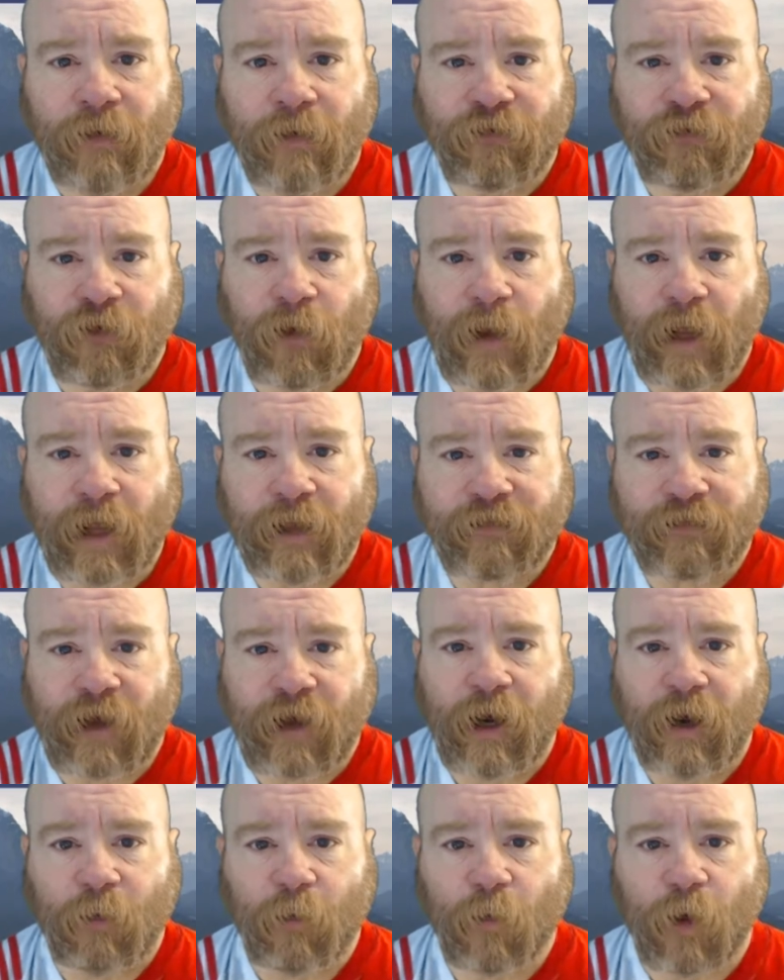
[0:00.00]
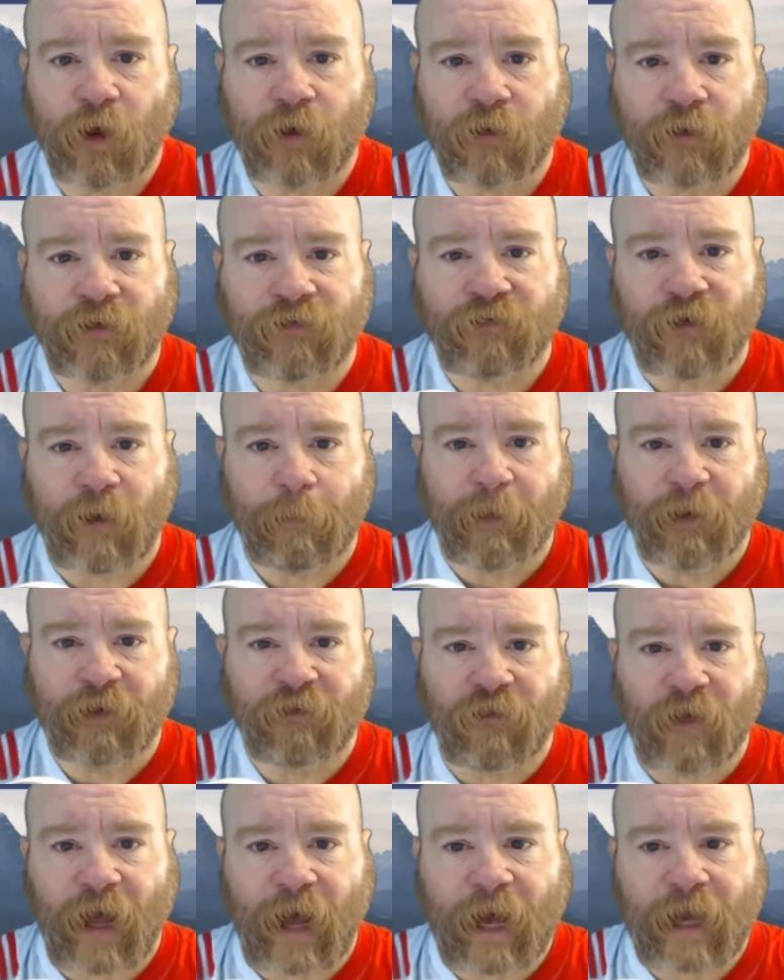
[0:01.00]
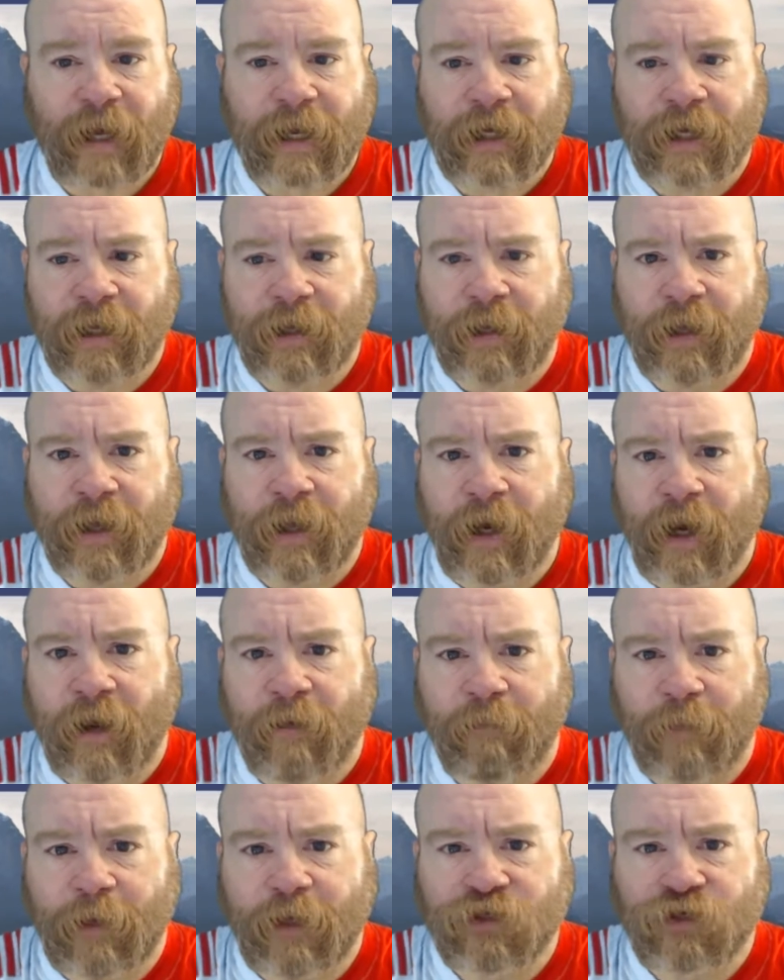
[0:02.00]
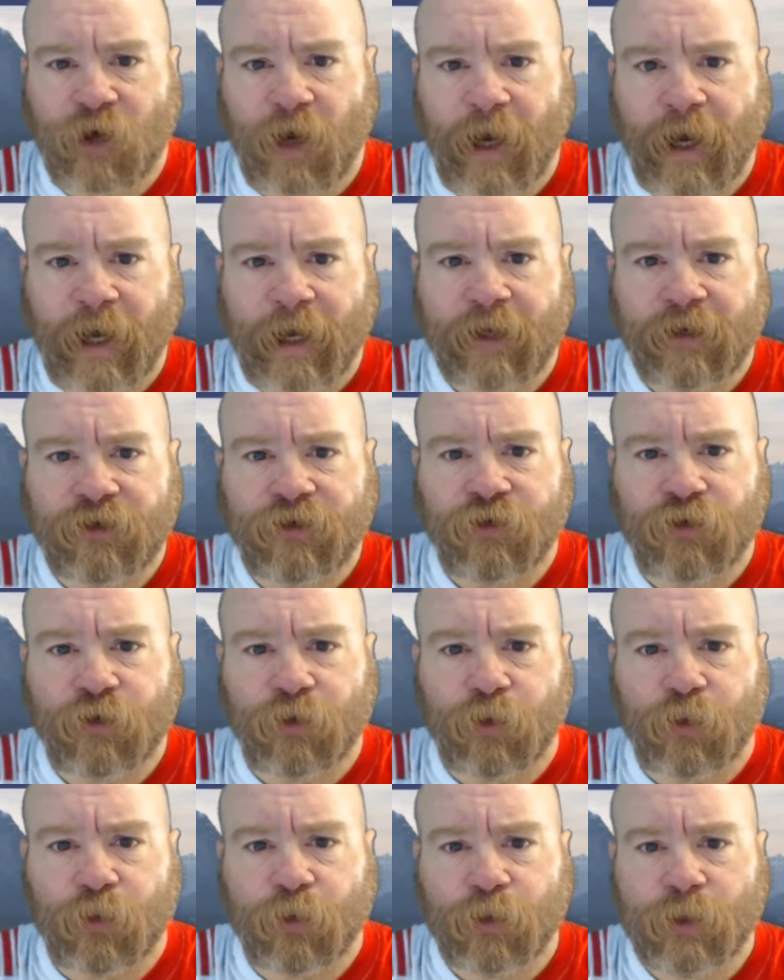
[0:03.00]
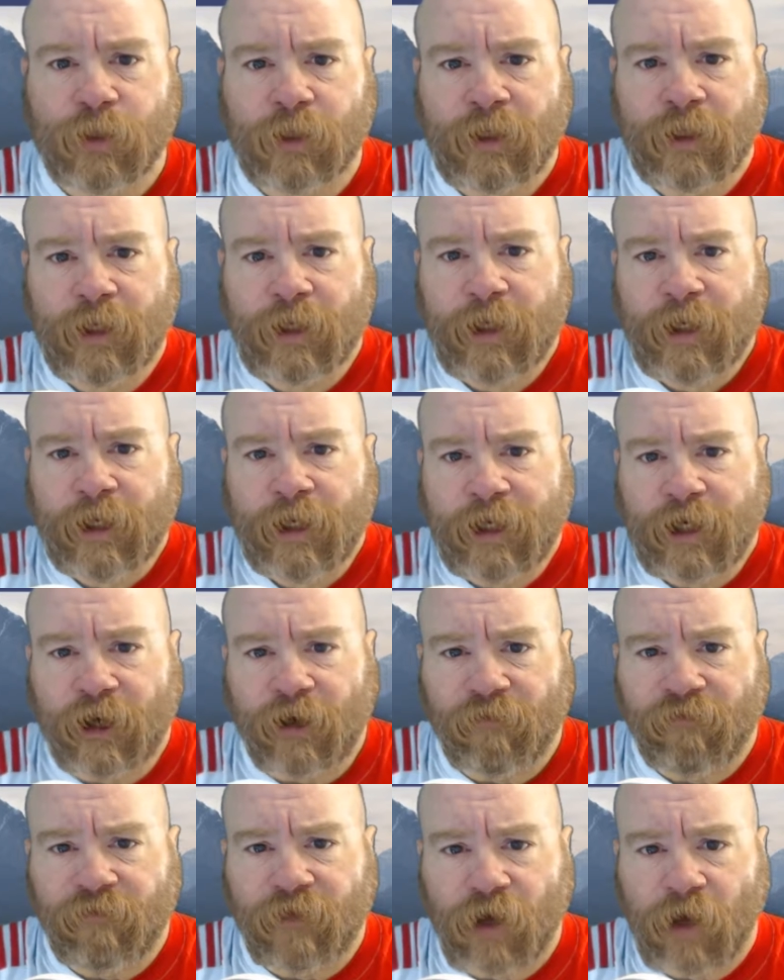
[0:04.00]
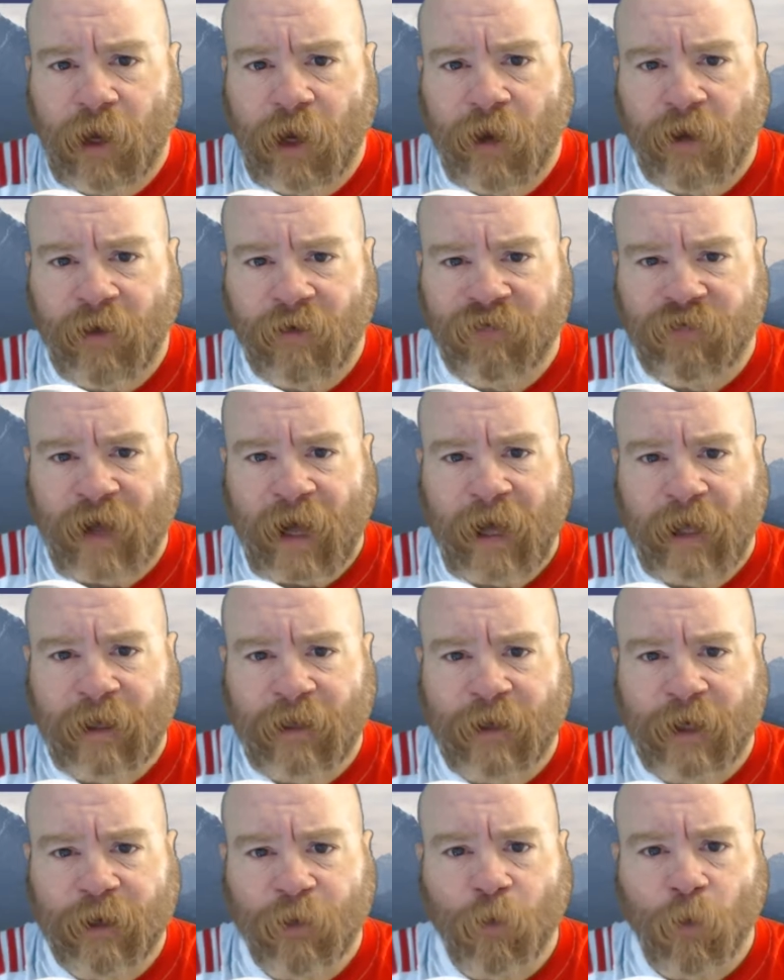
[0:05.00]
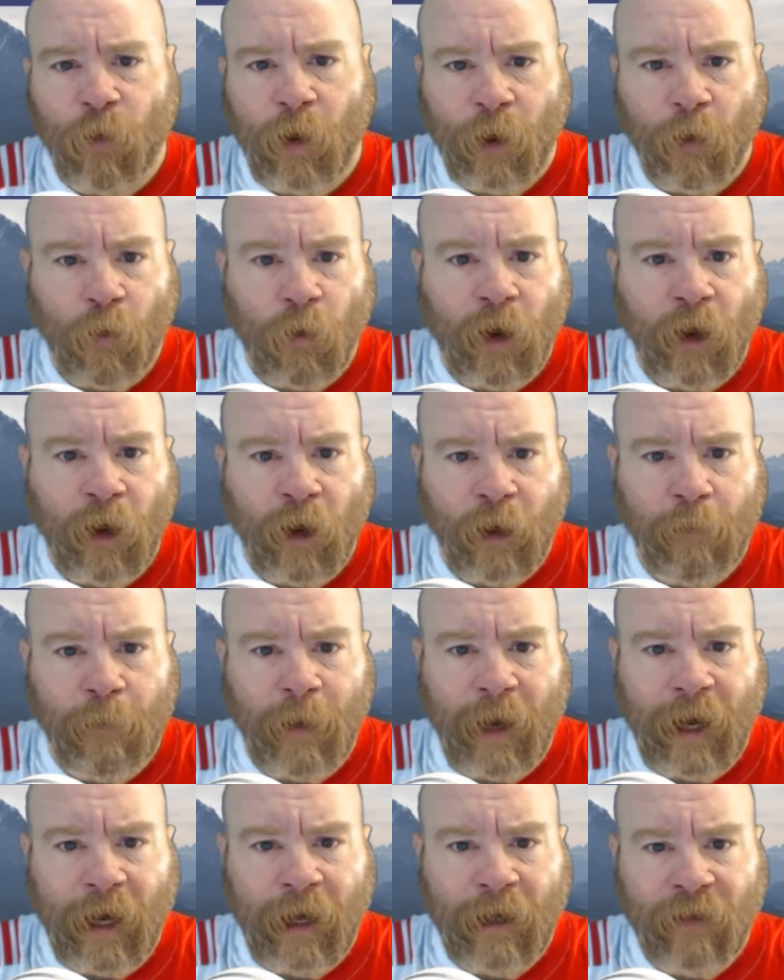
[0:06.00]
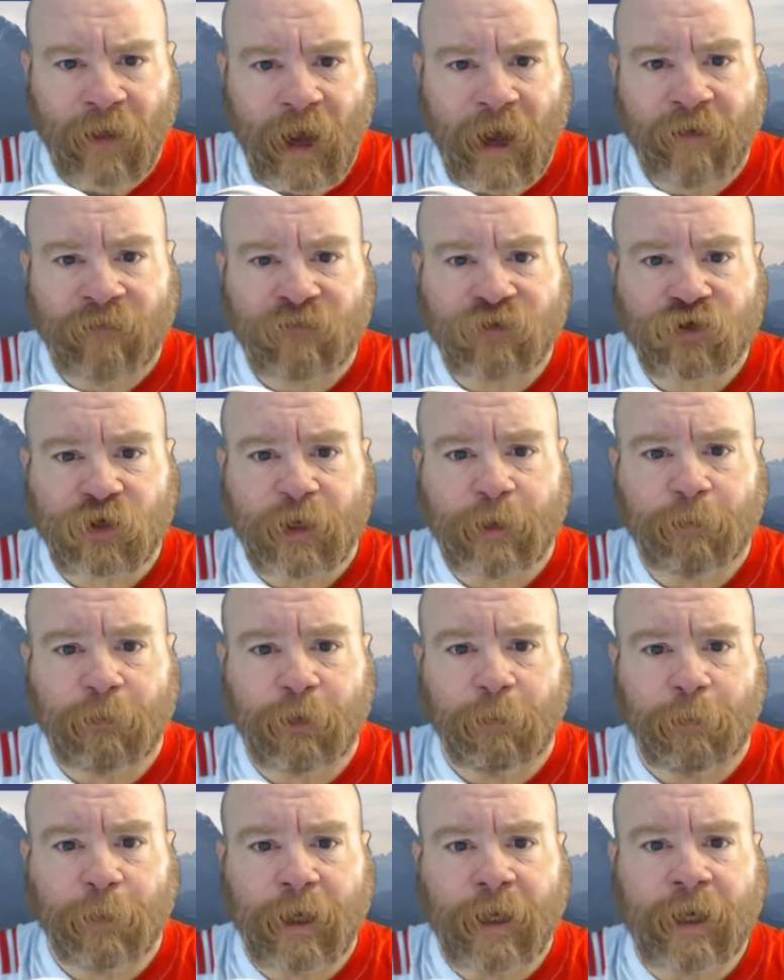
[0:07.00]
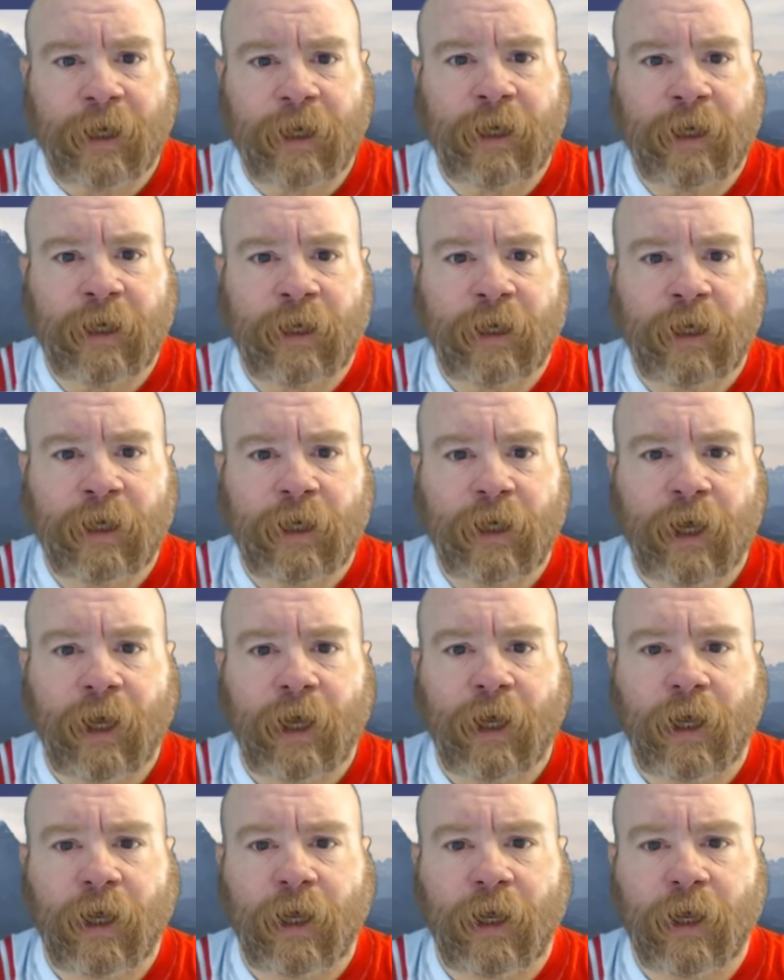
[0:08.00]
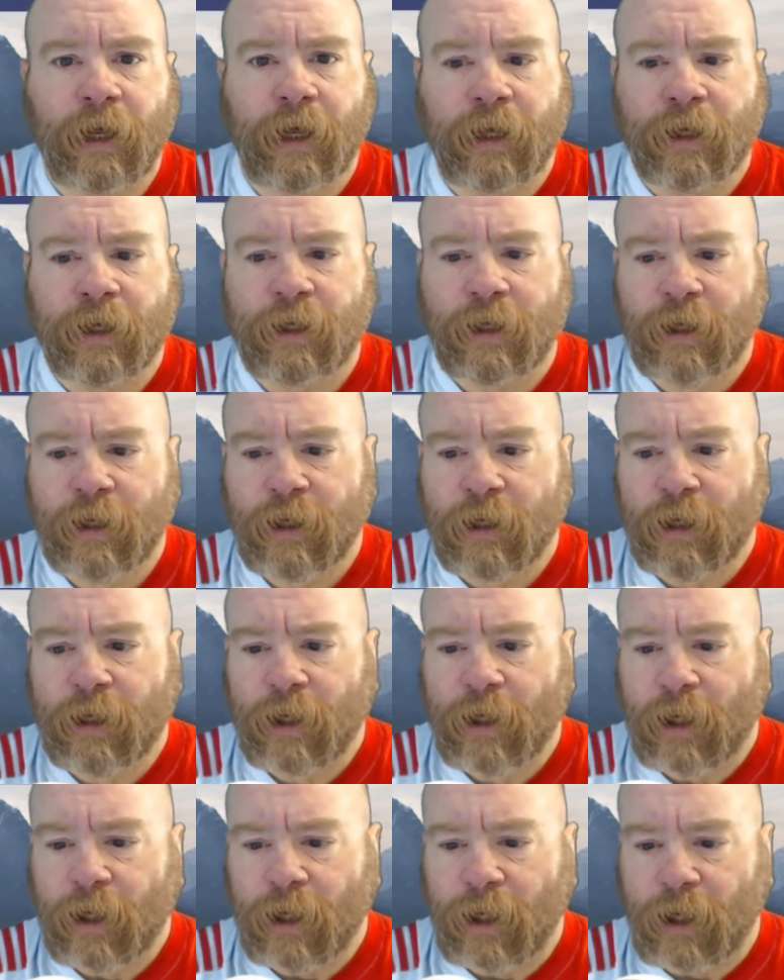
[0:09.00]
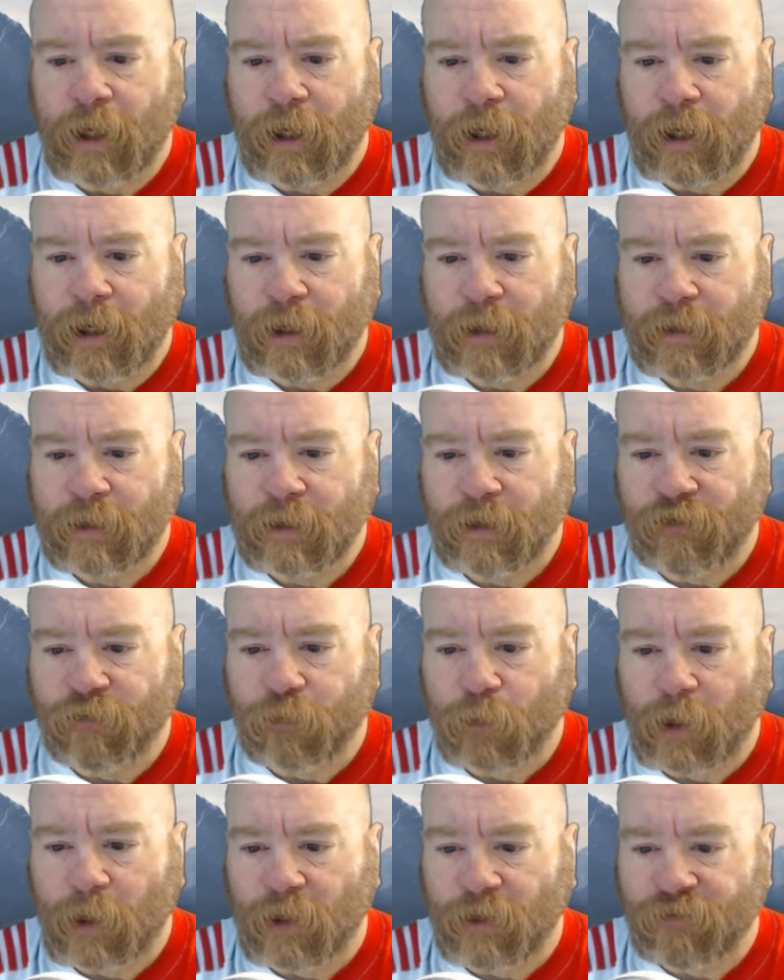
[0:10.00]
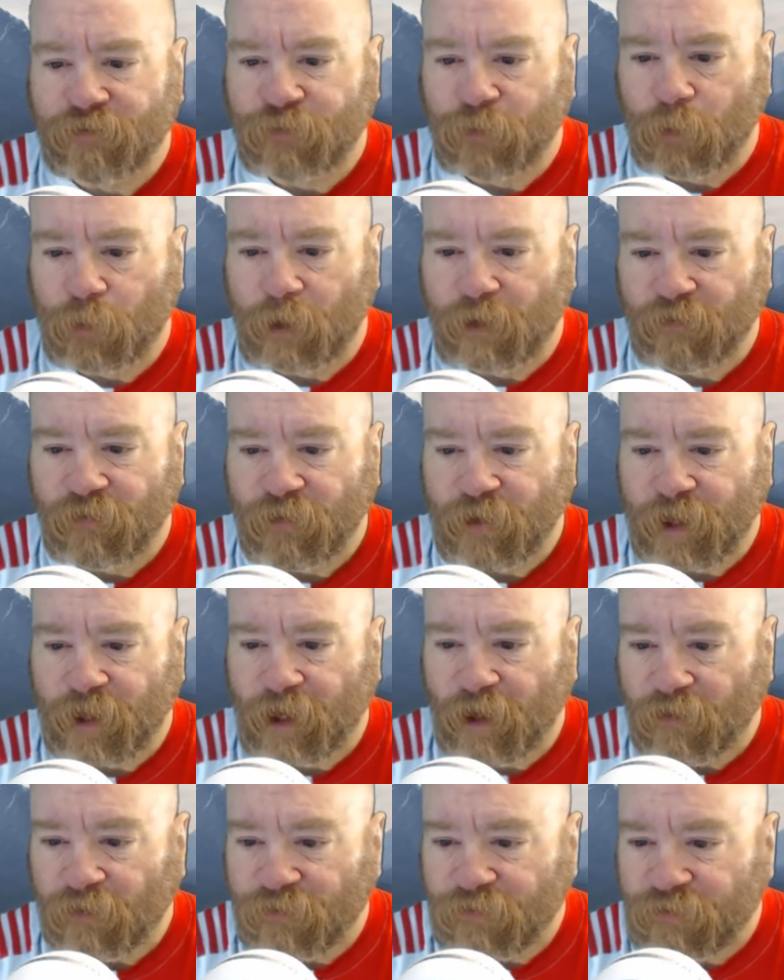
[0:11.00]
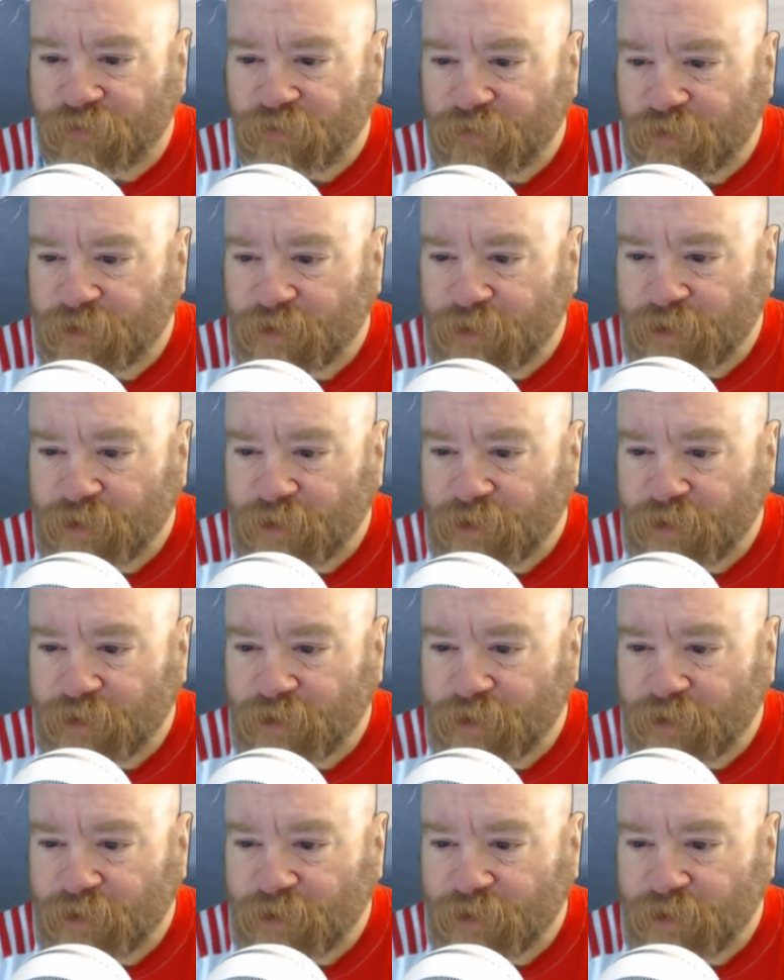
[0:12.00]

so that's kind of one reason I've been slacking. And then I've been trying to figure out exactly what I wanted my live stream to be, and as well as doing everything else.